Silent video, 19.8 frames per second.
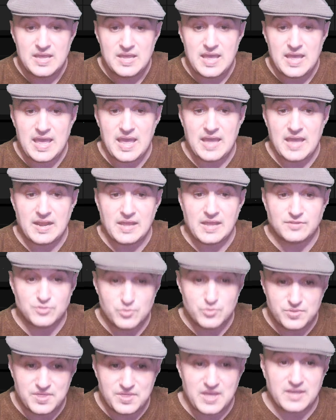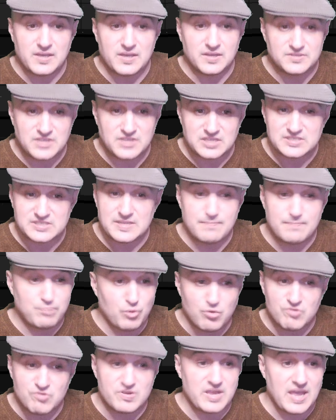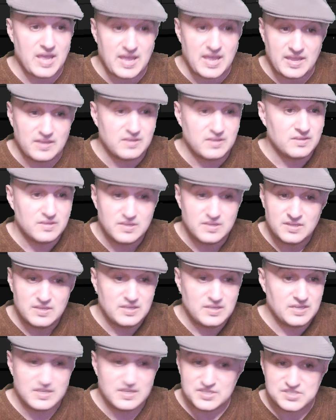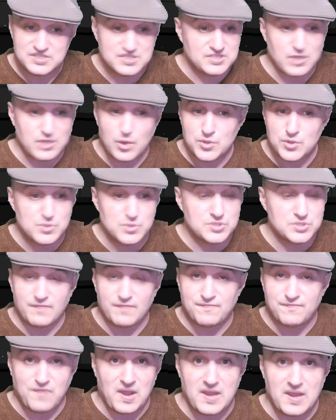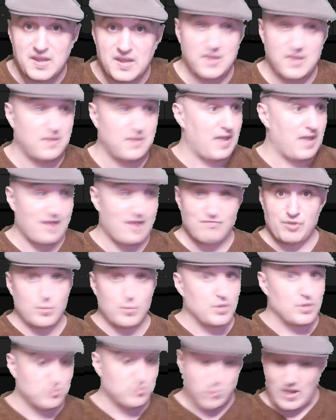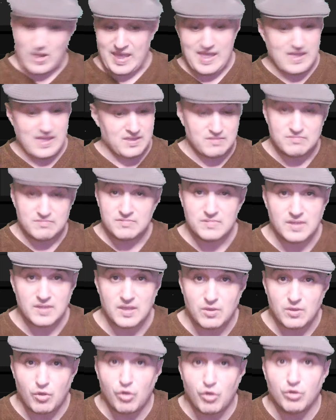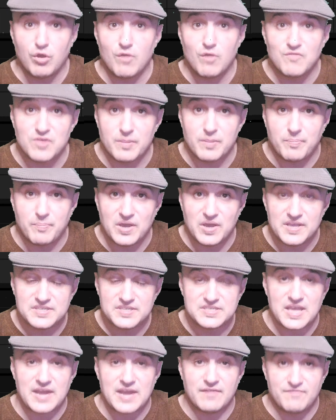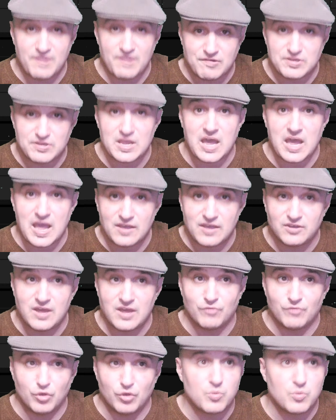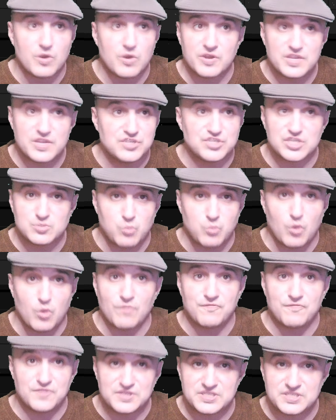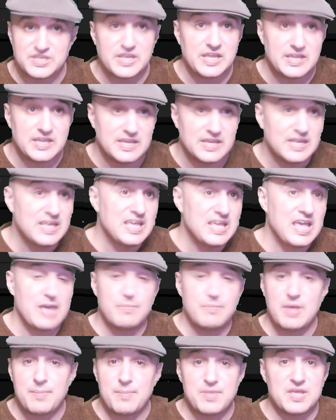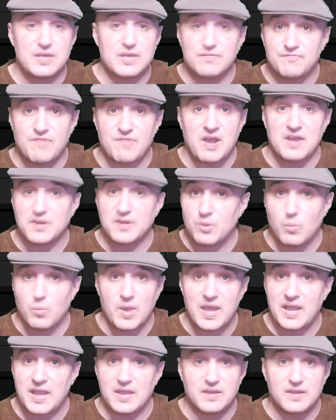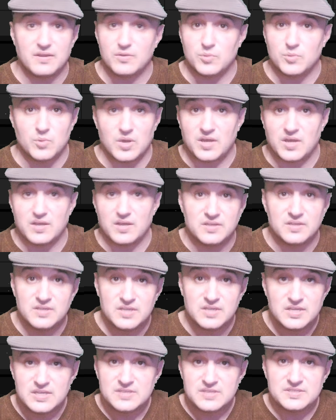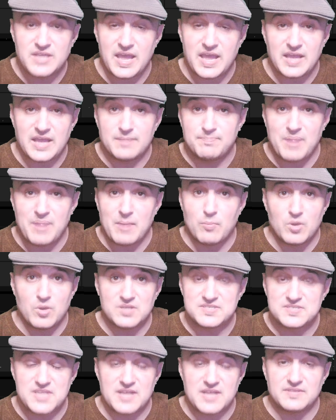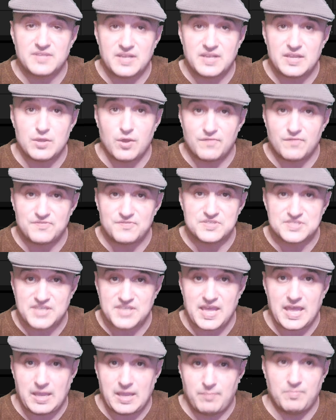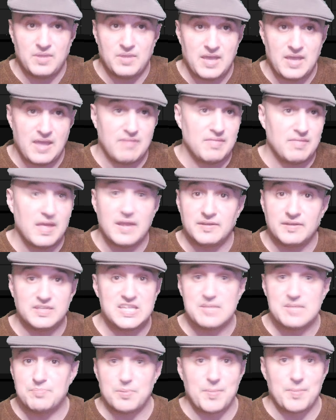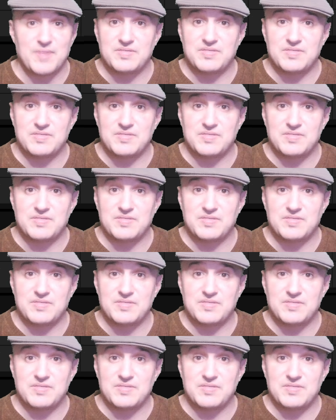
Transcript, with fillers: And I do think uh, Dustin Poirier is so used to fighting every which way, all over the place, at a very high level, where he just won't fatigue and maybe he can find a way to uh, take Benoit Saint-Denis off his game and then keep him at